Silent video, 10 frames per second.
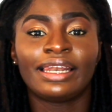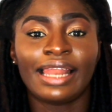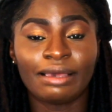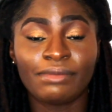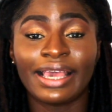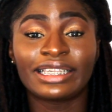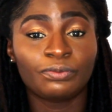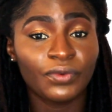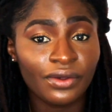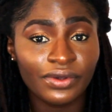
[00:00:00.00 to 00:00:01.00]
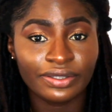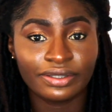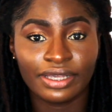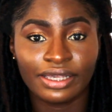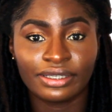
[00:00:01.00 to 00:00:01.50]
like my
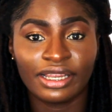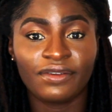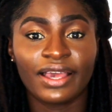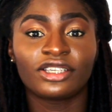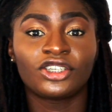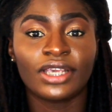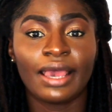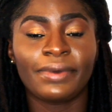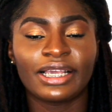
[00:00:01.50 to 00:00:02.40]
experiences, and if I can share